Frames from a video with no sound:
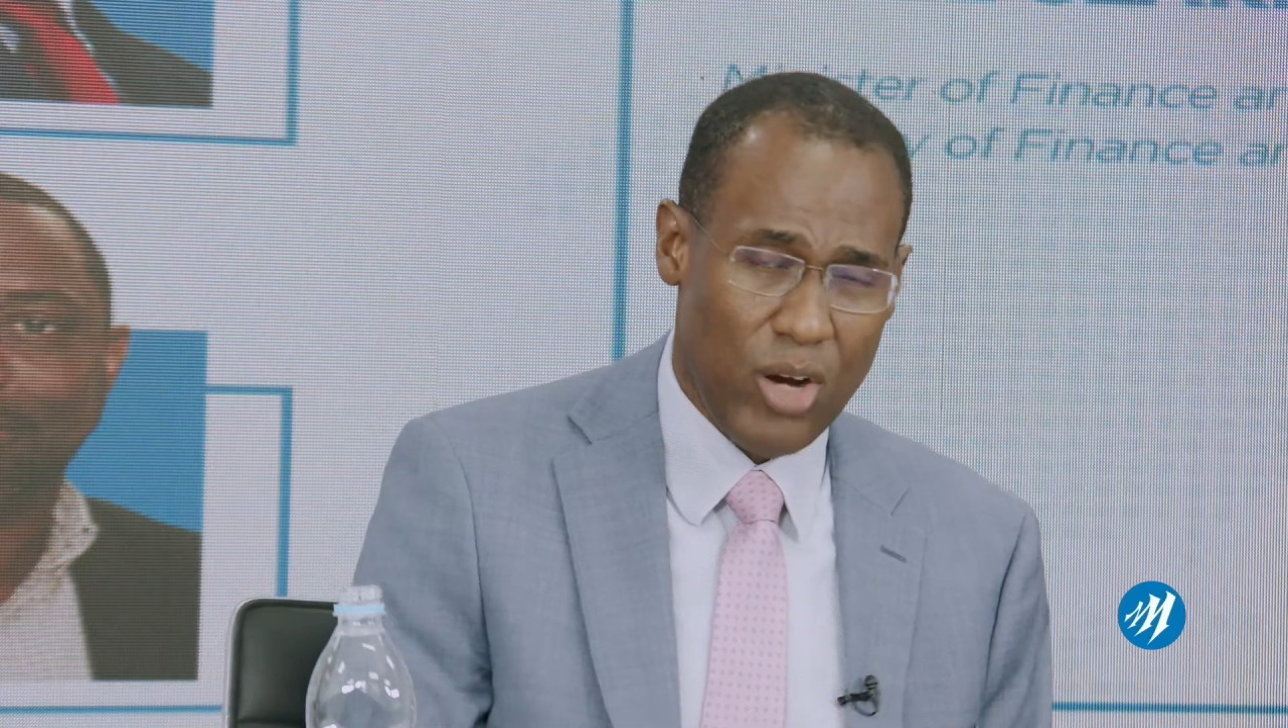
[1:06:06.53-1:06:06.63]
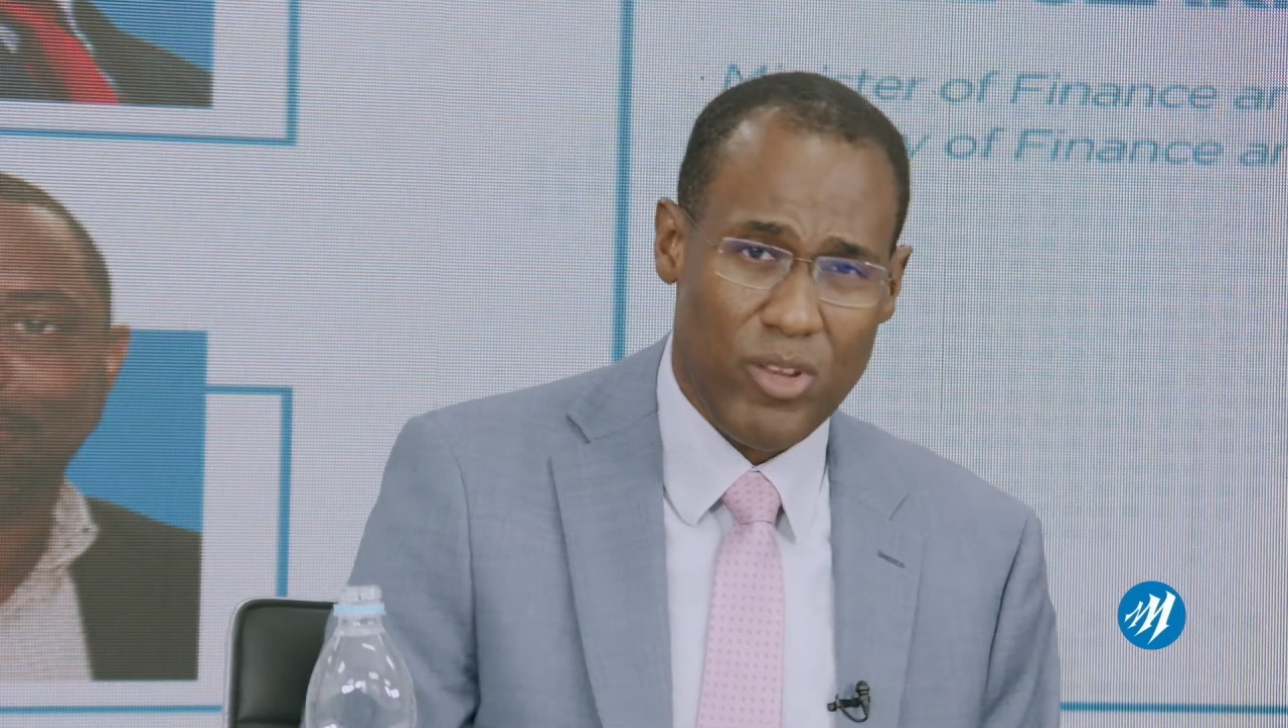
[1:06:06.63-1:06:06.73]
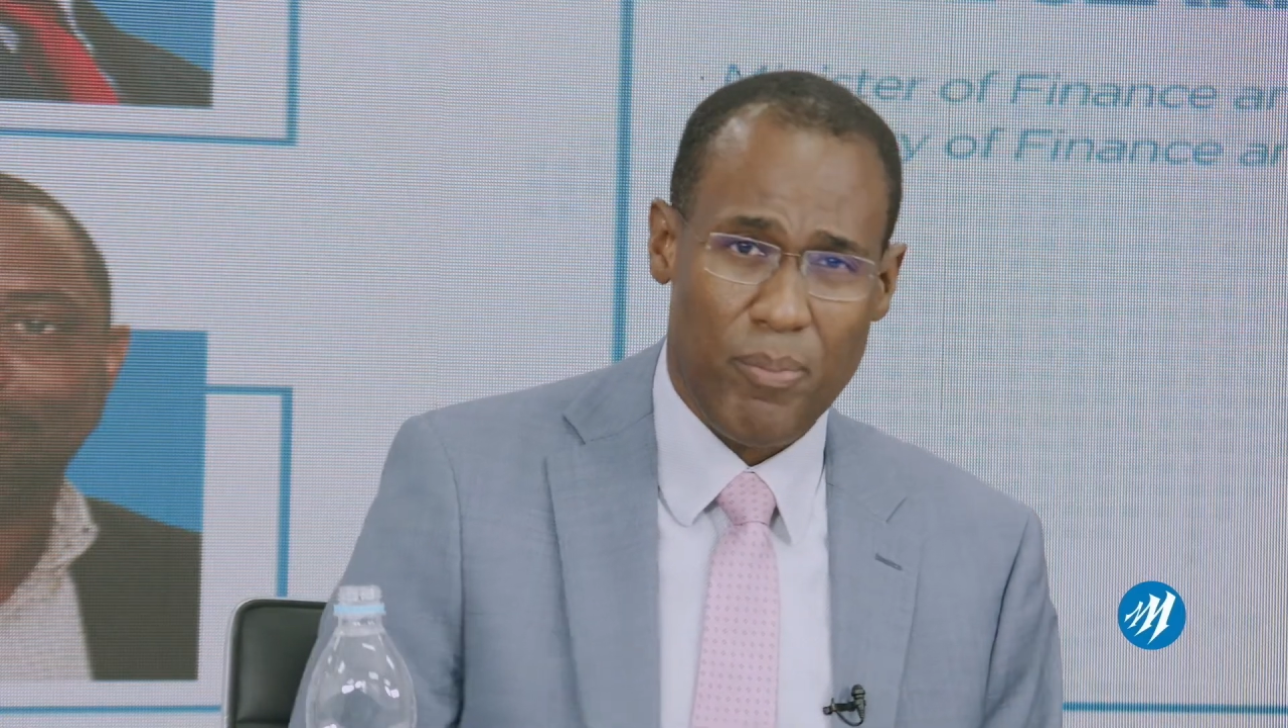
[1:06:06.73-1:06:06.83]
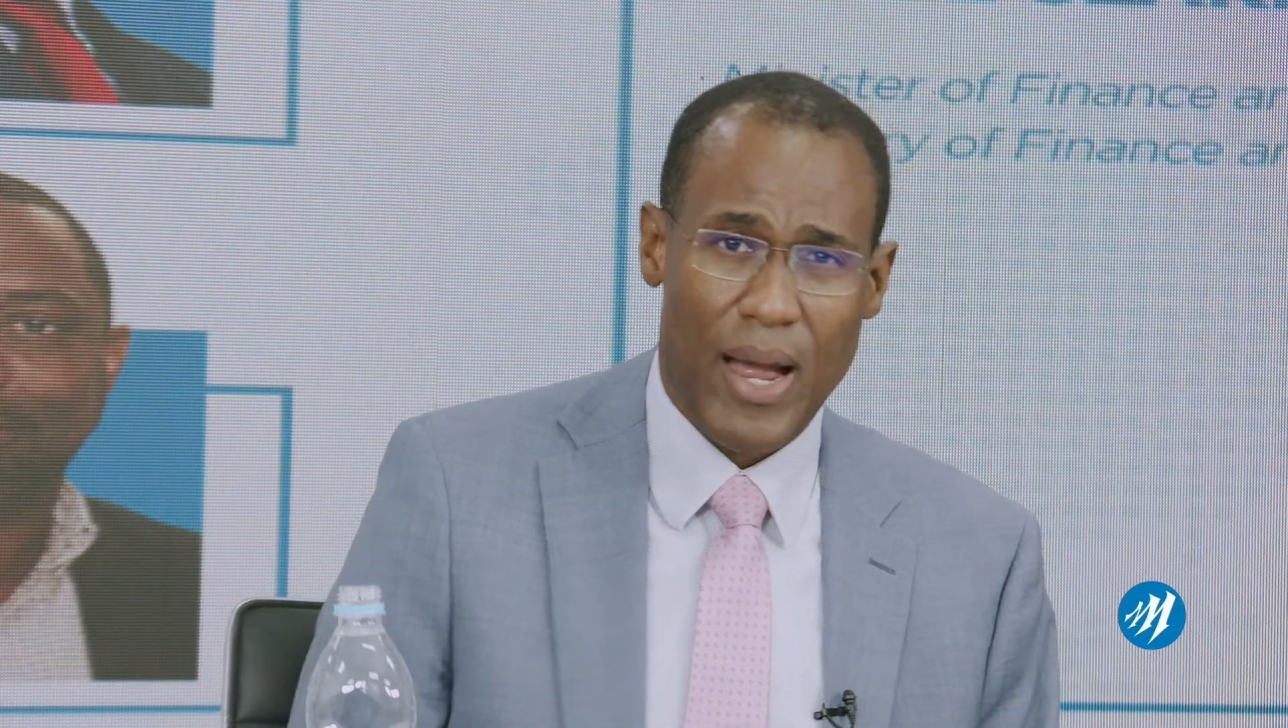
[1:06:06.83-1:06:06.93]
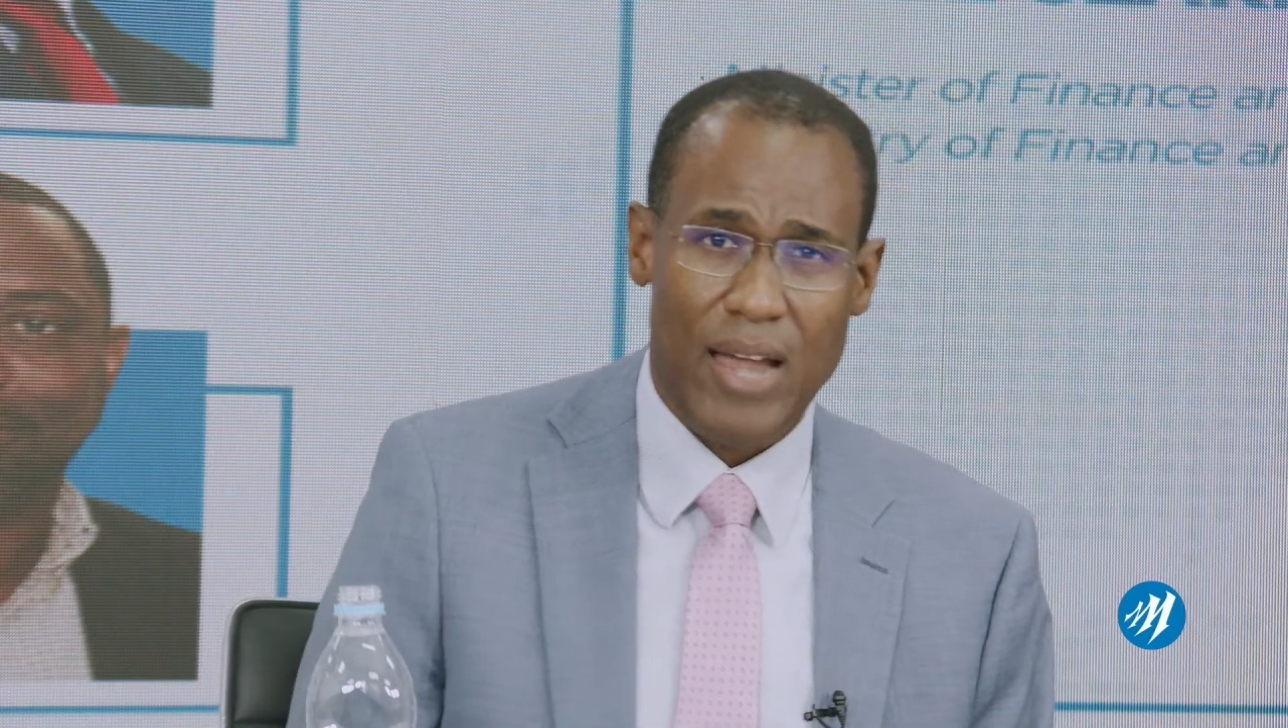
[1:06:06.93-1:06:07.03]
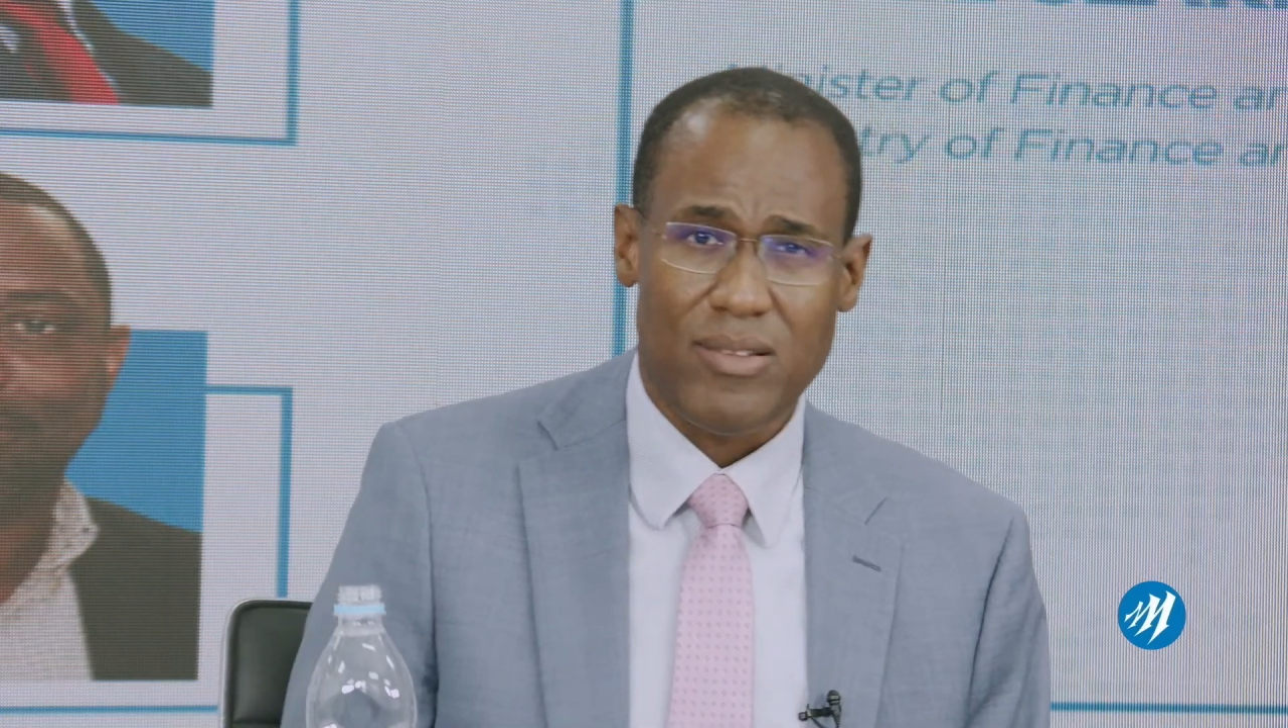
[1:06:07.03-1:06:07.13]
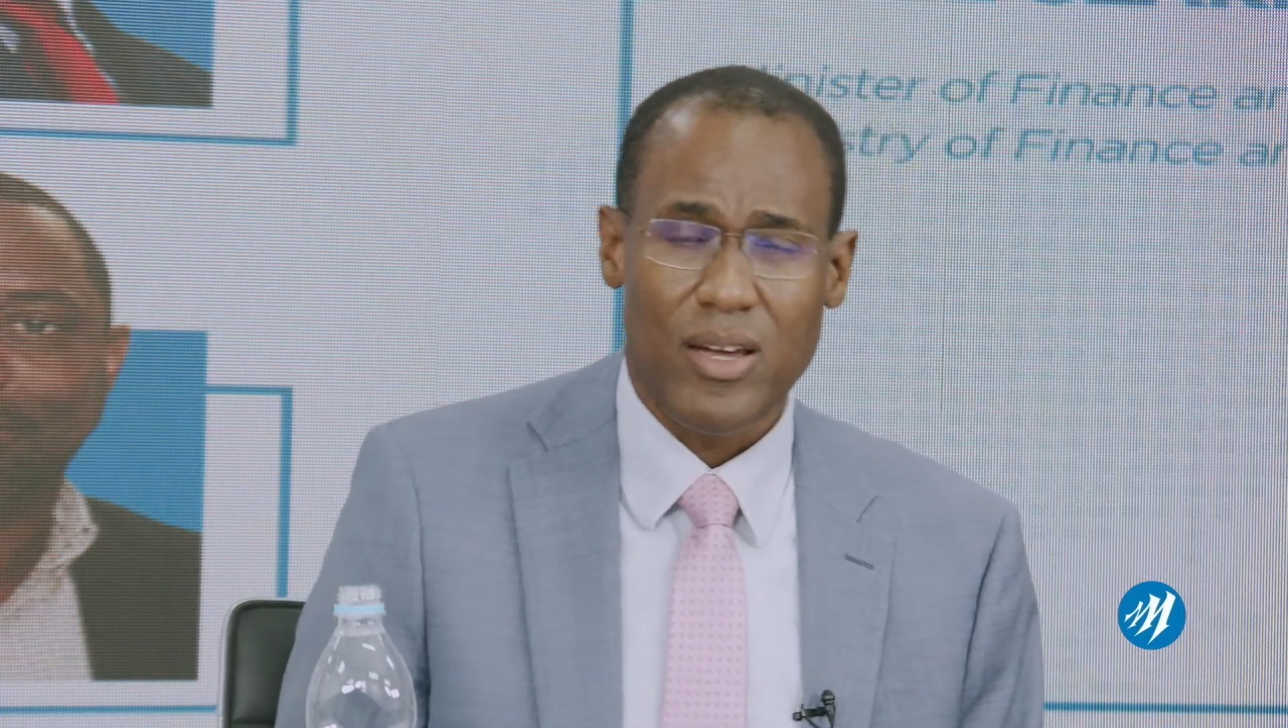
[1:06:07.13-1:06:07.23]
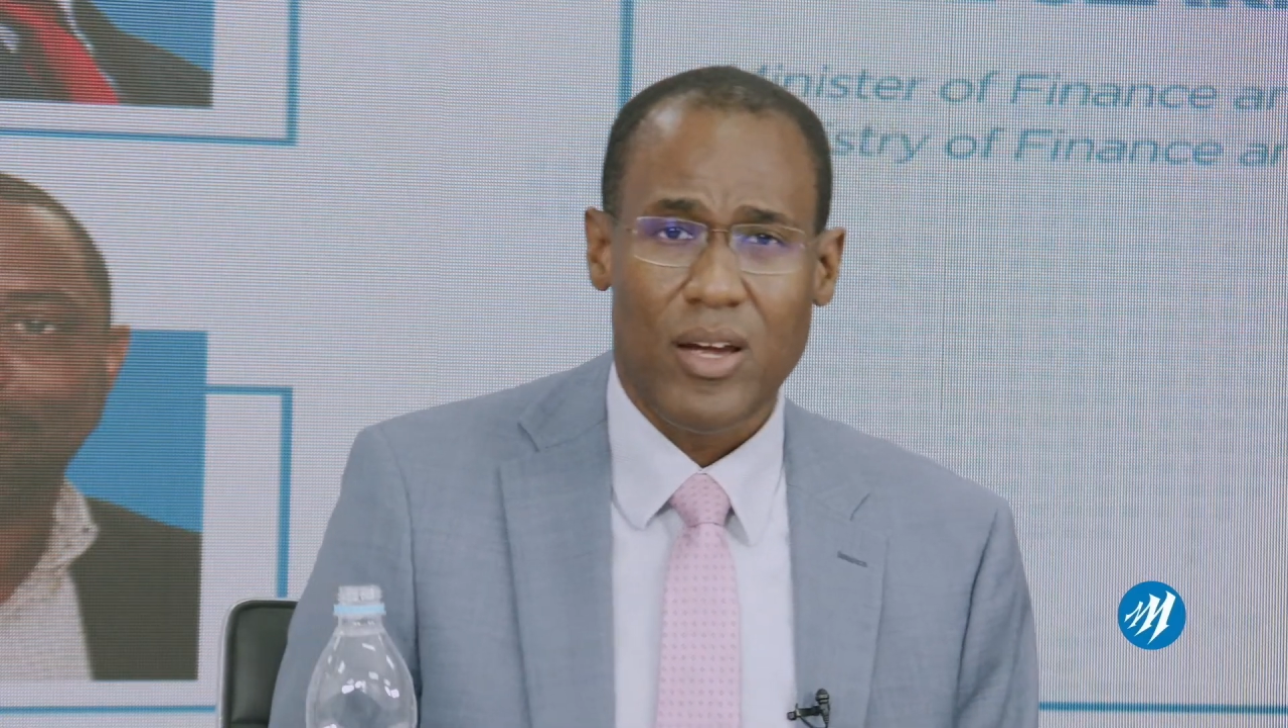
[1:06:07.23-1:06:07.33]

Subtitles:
over the past